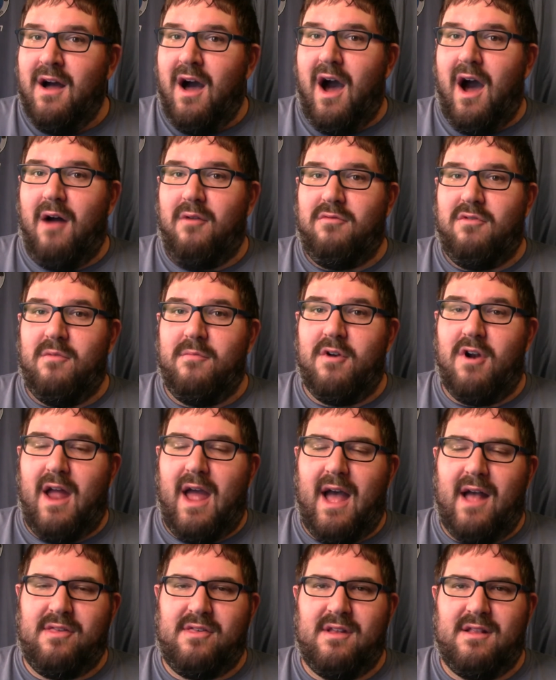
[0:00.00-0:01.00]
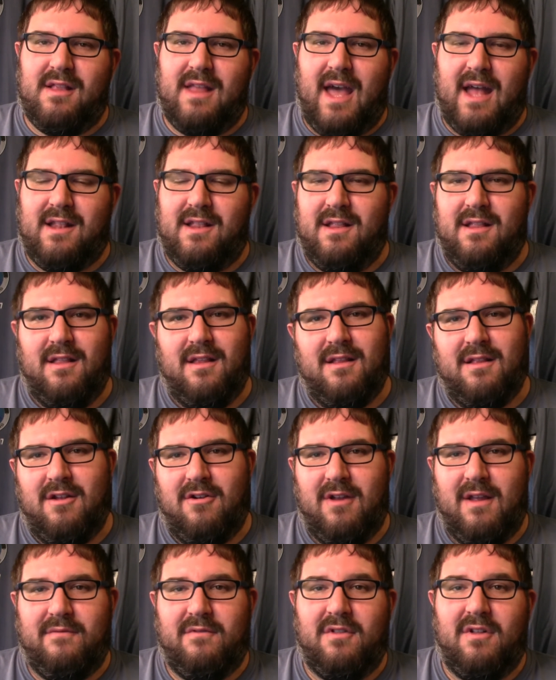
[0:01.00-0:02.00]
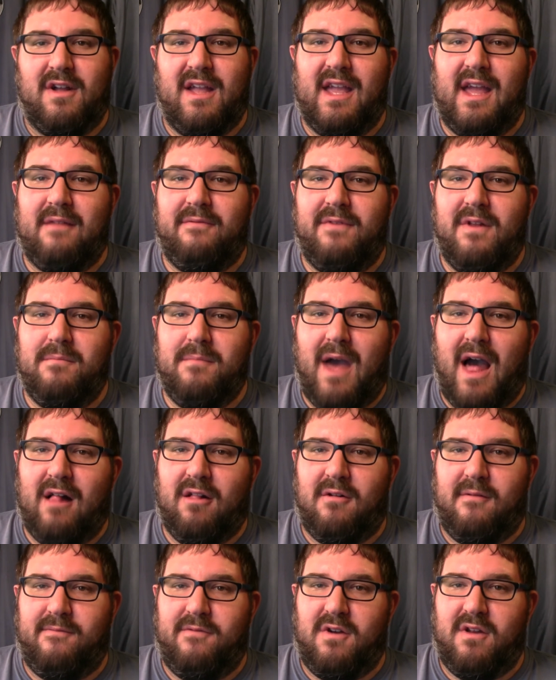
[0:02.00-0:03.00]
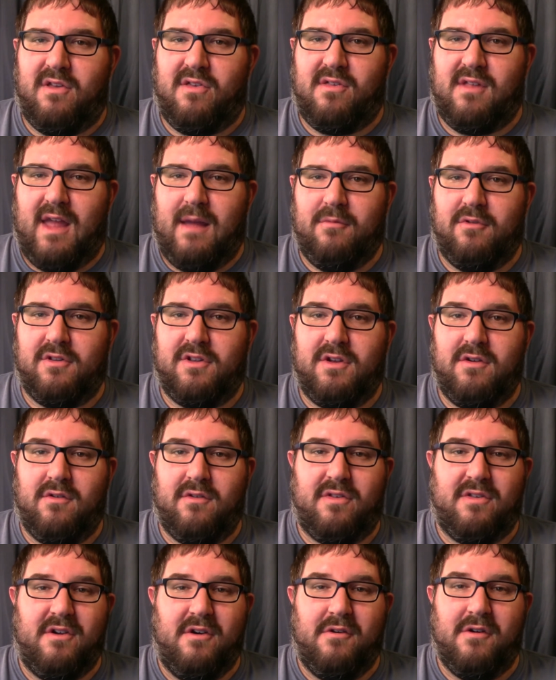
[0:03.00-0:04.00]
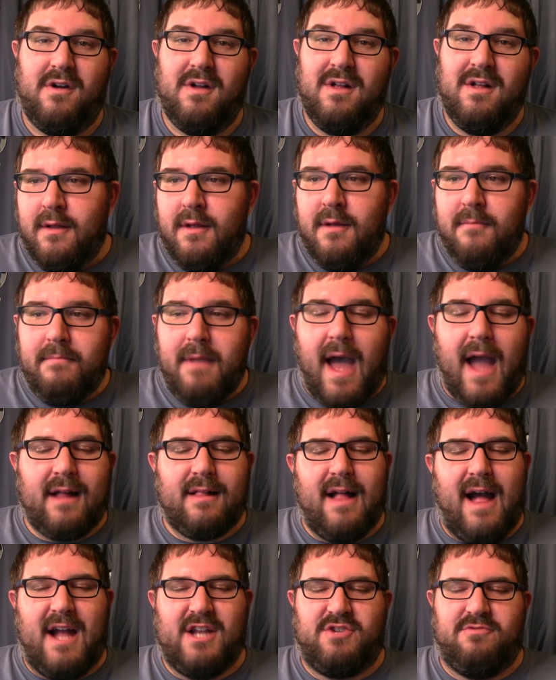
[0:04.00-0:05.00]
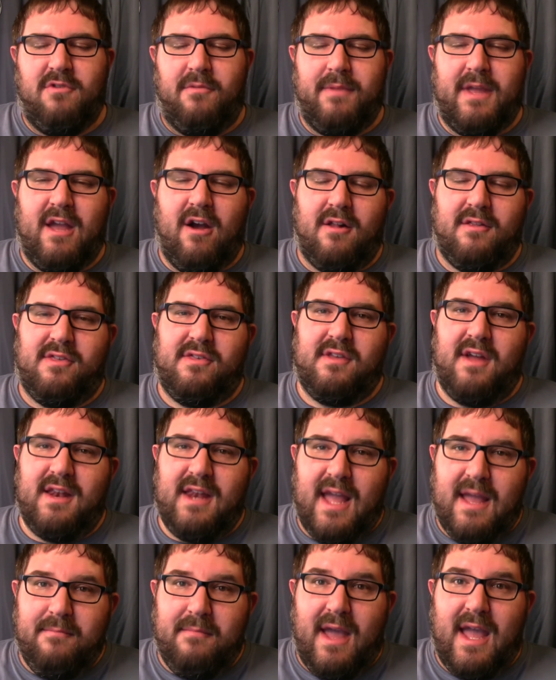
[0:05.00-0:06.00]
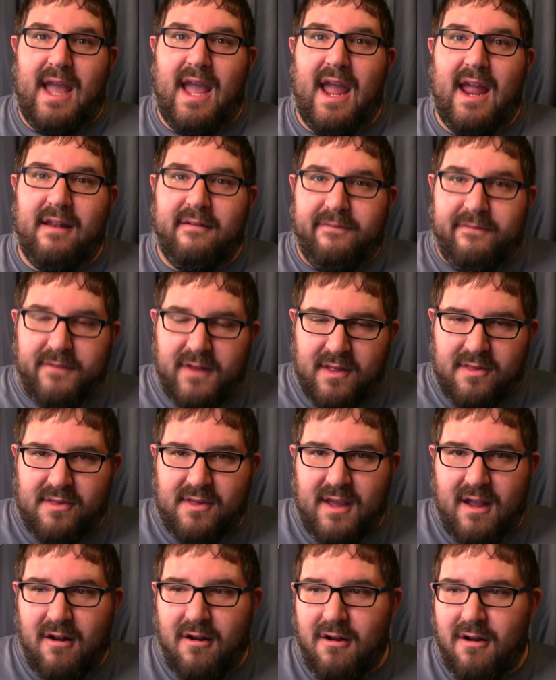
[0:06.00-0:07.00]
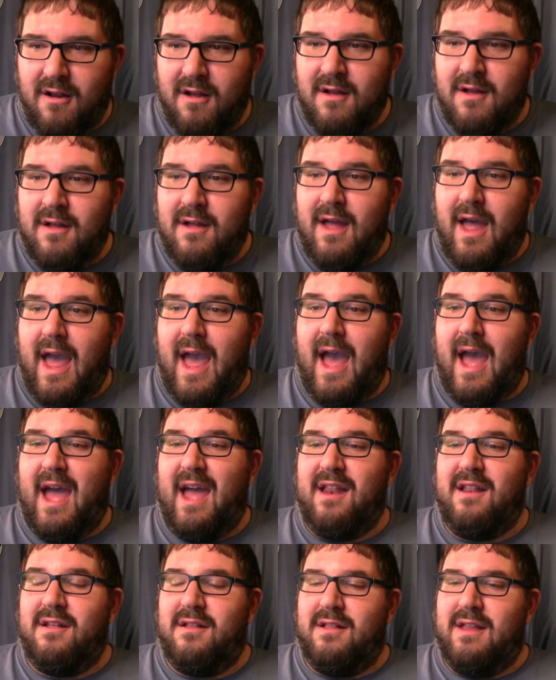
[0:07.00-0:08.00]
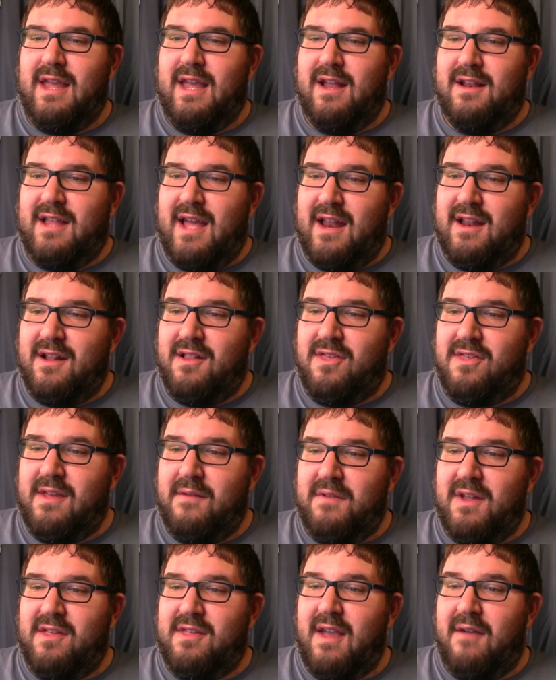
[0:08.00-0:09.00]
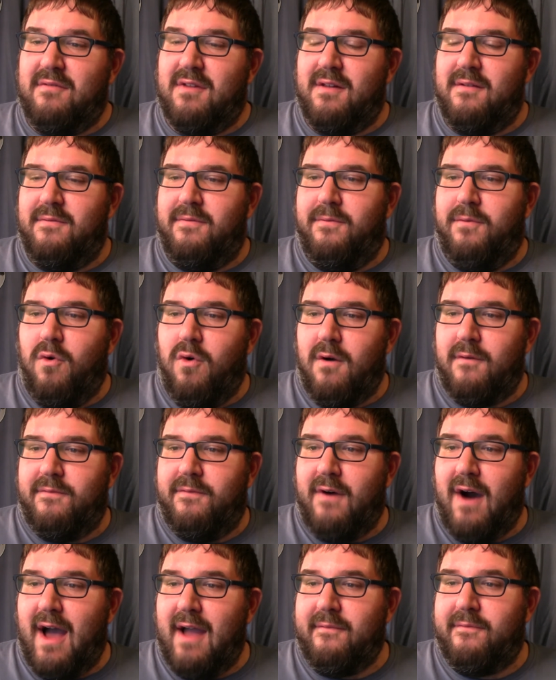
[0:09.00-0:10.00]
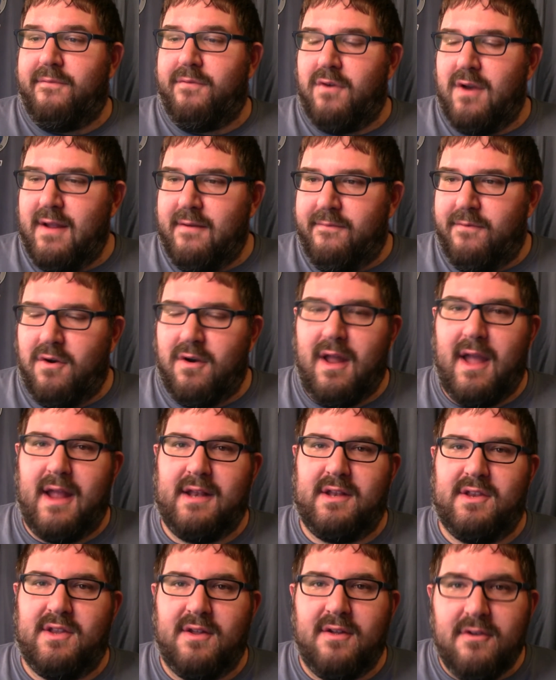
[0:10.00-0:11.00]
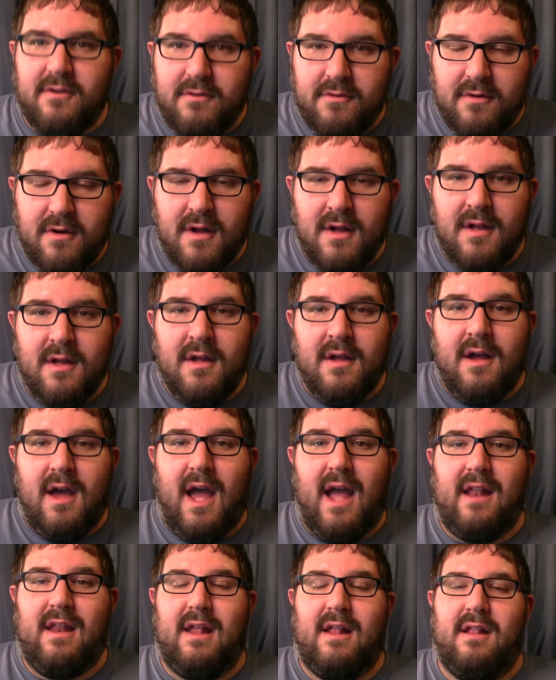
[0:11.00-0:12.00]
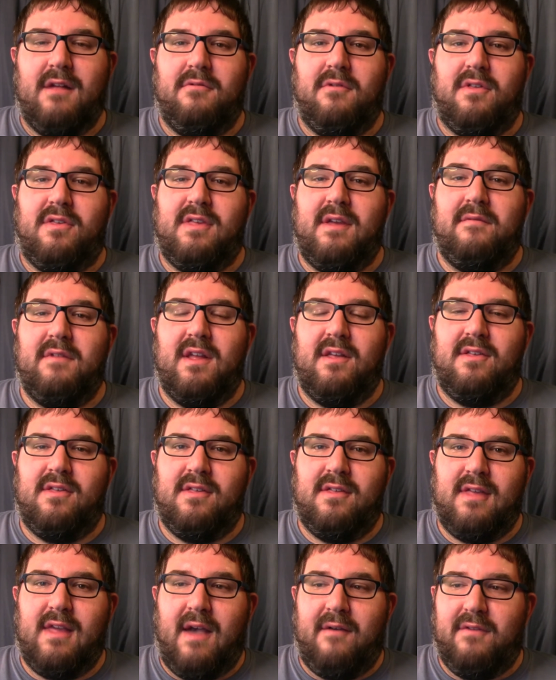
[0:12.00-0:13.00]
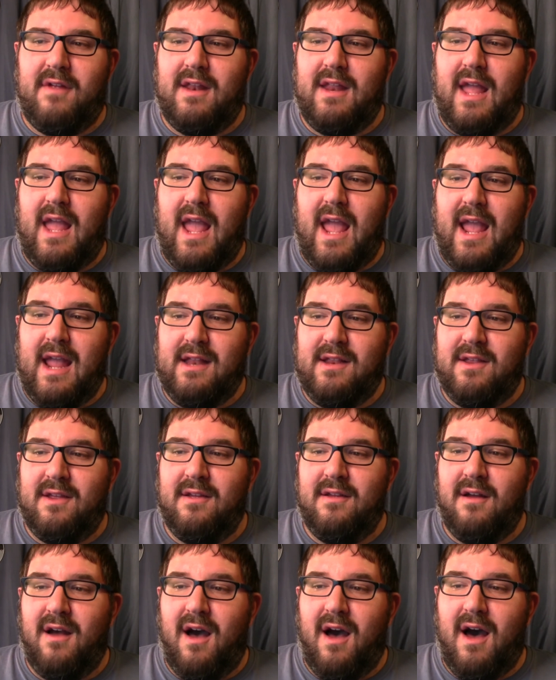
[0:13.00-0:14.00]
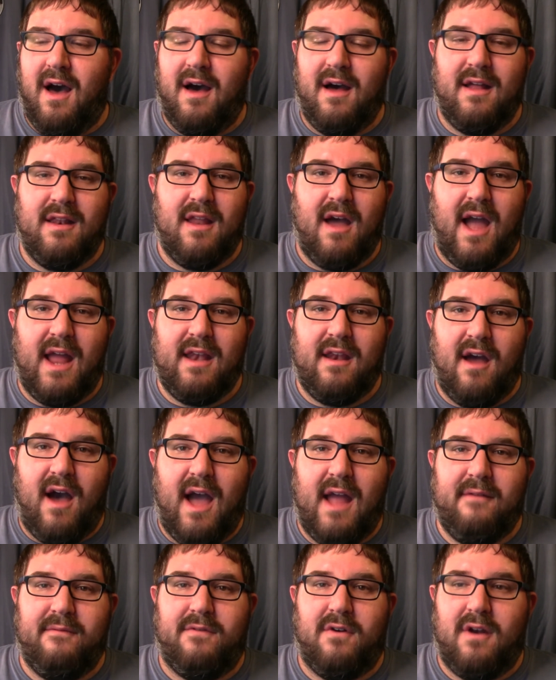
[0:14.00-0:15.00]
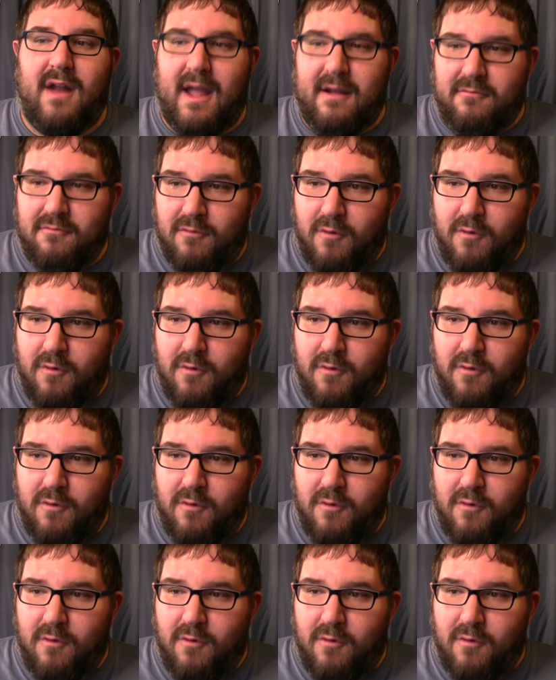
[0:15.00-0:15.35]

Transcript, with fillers: Uh, rumor has it that they're even looking at Finn Balor for the stable, too. So, Backlash will be on Sunday, May 8th this year, and the attendance 77 4 5 free for night two, and then it was 77 8 uh, 99 for night